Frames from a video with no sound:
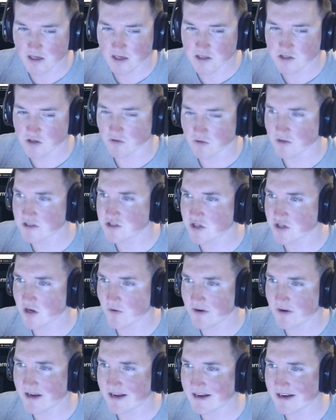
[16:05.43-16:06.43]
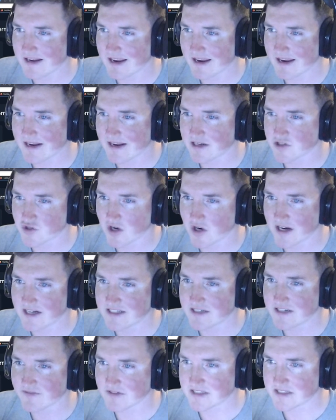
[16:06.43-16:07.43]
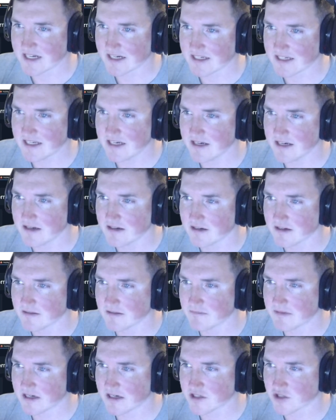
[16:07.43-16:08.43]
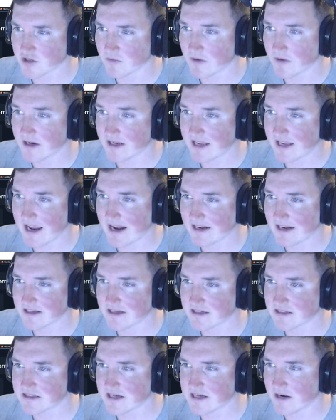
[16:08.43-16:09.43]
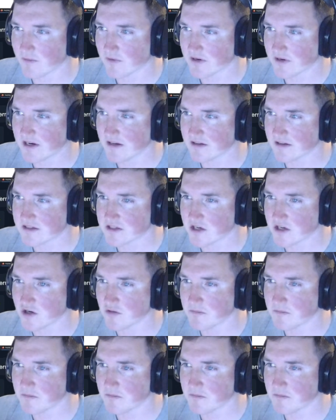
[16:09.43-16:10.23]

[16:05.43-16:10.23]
so let's go ahead and try a different technique. Not sure why catting it's not working. Let's go